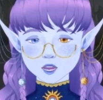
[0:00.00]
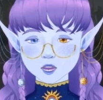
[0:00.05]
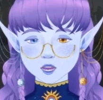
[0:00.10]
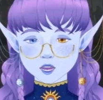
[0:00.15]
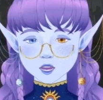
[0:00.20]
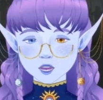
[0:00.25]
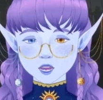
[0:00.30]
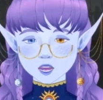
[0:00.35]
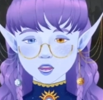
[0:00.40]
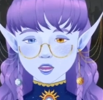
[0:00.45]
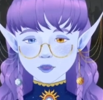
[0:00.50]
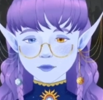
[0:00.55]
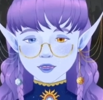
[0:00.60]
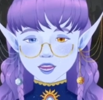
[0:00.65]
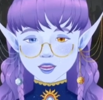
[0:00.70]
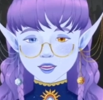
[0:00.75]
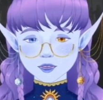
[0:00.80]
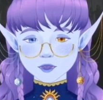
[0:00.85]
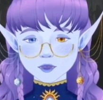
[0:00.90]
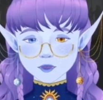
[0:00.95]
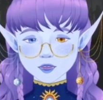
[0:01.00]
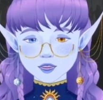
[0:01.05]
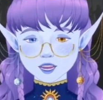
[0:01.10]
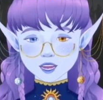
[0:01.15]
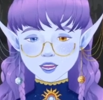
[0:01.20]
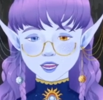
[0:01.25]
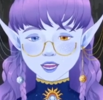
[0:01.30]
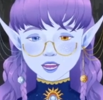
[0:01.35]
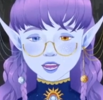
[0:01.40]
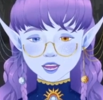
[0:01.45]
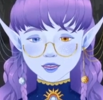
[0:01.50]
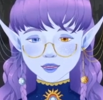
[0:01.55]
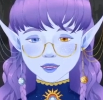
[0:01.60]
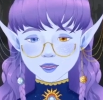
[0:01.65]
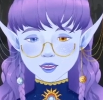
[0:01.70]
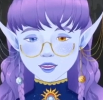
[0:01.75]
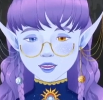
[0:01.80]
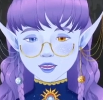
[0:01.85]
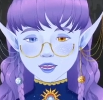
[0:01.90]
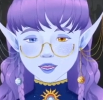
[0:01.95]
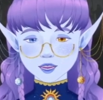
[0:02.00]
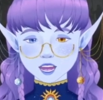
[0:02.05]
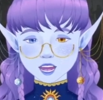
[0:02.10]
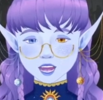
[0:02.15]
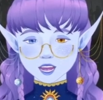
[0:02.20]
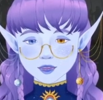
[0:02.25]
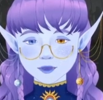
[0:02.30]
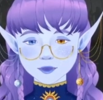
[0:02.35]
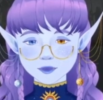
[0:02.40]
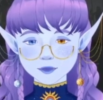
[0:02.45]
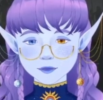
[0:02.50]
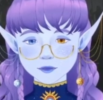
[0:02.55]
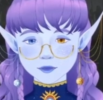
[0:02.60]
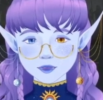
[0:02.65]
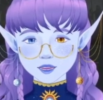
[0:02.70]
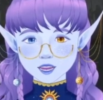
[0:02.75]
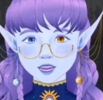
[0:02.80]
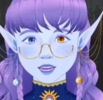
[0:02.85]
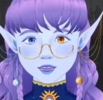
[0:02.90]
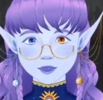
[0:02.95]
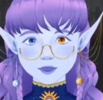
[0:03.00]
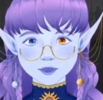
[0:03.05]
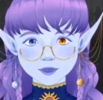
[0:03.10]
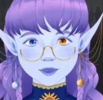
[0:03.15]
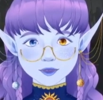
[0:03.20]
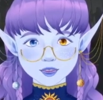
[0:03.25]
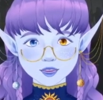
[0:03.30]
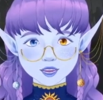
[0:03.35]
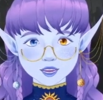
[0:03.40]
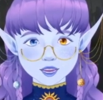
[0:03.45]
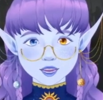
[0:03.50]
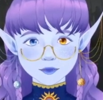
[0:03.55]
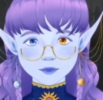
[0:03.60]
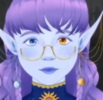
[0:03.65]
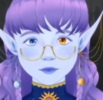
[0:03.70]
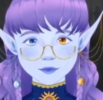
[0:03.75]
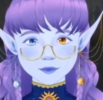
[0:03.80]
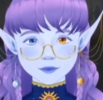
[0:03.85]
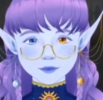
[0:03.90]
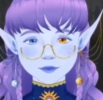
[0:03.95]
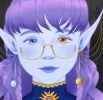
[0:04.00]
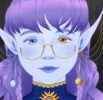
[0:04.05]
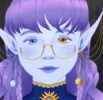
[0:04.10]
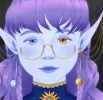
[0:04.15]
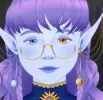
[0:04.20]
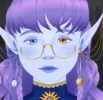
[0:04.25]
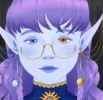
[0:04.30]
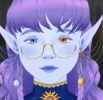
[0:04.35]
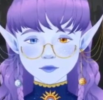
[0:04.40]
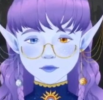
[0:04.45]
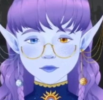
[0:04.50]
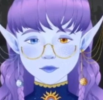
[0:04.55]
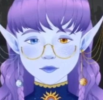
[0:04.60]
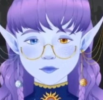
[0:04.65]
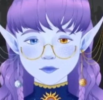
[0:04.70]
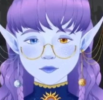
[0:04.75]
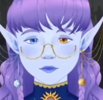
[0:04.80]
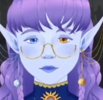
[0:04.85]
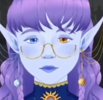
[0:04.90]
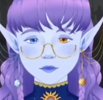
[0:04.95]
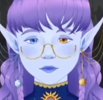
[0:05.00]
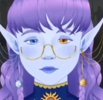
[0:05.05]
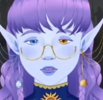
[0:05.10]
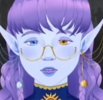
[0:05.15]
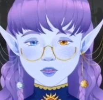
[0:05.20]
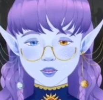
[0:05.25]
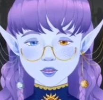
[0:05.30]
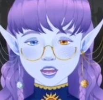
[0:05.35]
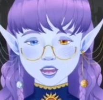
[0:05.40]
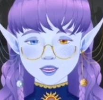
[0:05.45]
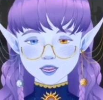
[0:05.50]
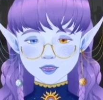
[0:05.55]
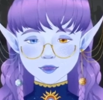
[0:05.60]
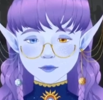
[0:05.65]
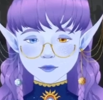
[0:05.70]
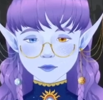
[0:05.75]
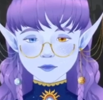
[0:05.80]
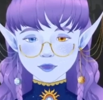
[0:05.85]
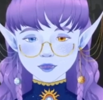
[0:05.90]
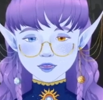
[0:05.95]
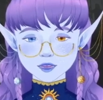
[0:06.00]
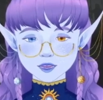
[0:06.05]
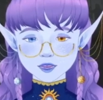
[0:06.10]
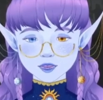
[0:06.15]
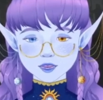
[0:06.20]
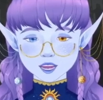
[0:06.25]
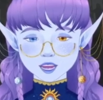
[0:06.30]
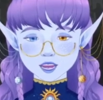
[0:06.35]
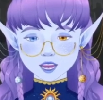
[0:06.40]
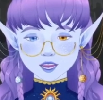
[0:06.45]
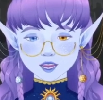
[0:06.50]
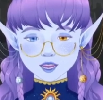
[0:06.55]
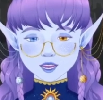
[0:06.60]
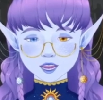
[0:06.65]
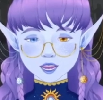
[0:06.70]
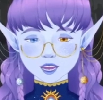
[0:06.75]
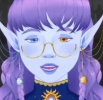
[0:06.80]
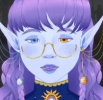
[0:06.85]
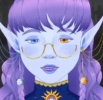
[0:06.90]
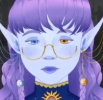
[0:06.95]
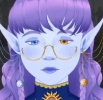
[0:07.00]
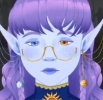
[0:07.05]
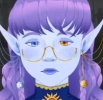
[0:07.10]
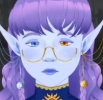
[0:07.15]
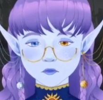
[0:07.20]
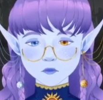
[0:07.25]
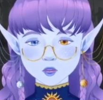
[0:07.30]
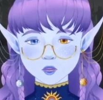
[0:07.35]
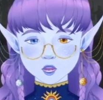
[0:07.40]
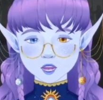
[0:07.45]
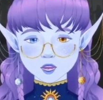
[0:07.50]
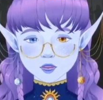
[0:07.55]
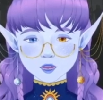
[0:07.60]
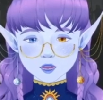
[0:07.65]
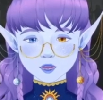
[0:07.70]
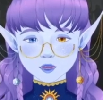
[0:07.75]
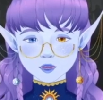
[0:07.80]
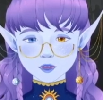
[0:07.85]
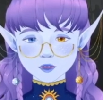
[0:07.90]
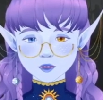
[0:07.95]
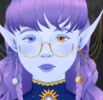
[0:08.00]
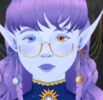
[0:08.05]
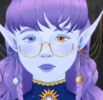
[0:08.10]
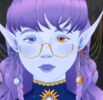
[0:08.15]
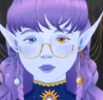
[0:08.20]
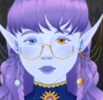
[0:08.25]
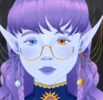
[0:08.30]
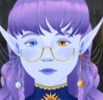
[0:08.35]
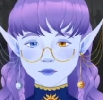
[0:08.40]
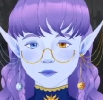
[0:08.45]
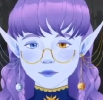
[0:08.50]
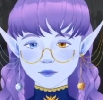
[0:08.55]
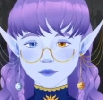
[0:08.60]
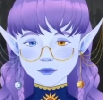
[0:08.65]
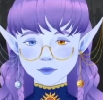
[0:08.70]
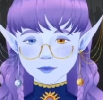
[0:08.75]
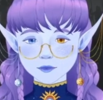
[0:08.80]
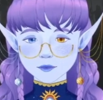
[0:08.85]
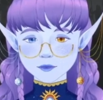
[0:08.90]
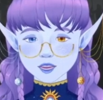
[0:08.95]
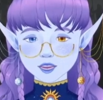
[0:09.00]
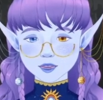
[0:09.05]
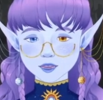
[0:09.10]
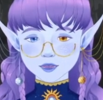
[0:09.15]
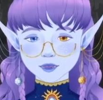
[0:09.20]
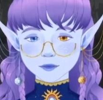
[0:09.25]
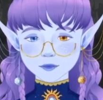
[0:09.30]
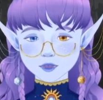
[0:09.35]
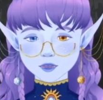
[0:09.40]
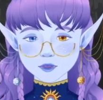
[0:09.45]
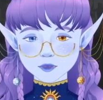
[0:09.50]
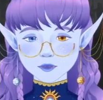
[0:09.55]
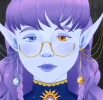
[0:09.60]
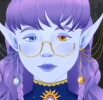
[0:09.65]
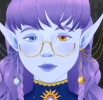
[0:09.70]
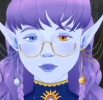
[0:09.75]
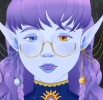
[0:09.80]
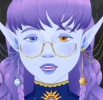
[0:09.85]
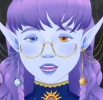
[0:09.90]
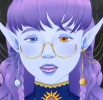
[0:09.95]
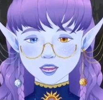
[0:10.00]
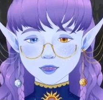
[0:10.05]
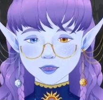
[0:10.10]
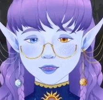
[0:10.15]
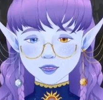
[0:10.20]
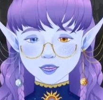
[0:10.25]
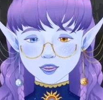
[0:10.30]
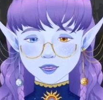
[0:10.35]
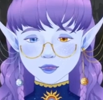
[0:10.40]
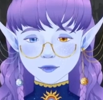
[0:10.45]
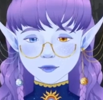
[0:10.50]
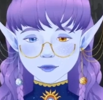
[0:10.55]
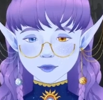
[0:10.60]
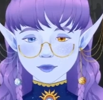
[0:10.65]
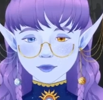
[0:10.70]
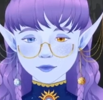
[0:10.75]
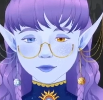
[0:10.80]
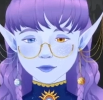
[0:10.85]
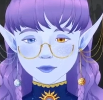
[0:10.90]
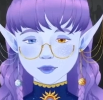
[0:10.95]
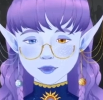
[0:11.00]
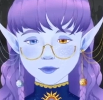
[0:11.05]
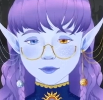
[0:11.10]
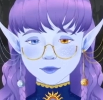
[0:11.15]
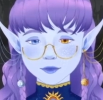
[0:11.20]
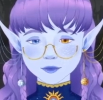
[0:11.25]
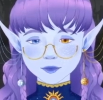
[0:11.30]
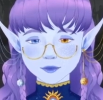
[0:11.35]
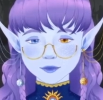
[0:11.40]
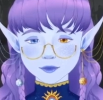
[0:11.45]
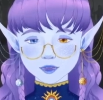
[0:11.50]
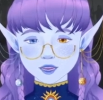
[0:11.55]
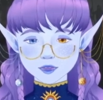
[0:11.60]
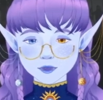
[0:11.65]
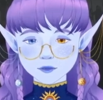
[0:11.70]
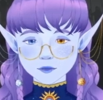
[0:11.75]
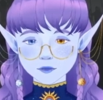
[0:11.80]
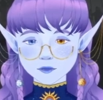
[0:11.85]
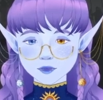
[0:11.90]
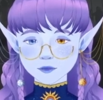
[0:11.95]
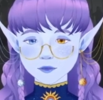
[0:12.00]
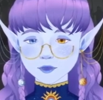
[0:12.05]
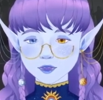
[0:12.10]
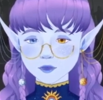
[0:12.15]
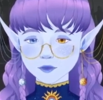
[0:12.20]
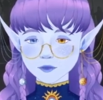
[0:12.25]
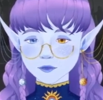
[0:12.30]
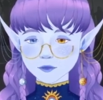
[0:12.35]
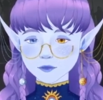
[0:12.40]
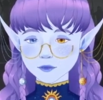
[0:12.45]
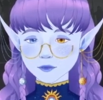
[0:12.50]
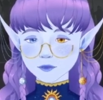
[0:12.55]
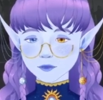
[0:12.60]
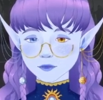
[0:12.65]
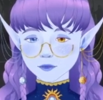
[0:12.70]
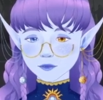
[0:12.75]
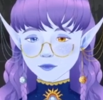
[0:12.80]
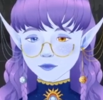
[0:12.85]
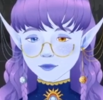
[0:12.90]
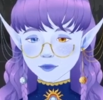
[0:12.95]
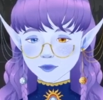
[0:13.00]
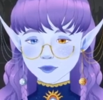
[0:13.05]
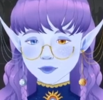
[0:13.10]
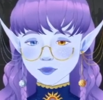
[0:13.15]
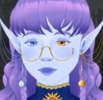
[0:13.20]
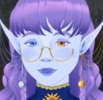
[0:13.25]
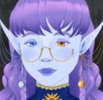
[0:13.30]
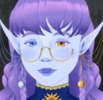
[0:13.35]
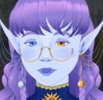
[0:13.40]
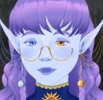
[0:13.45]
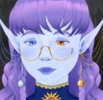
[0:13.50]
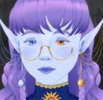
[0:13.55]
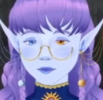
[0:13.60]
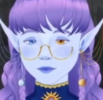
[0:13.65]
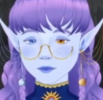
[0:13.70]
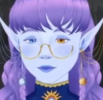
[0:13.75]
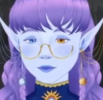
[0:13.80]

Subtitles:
I can create an accolade. As of last game, I didn't really like any one, but let me just check now that things, I don't know, maybe are different and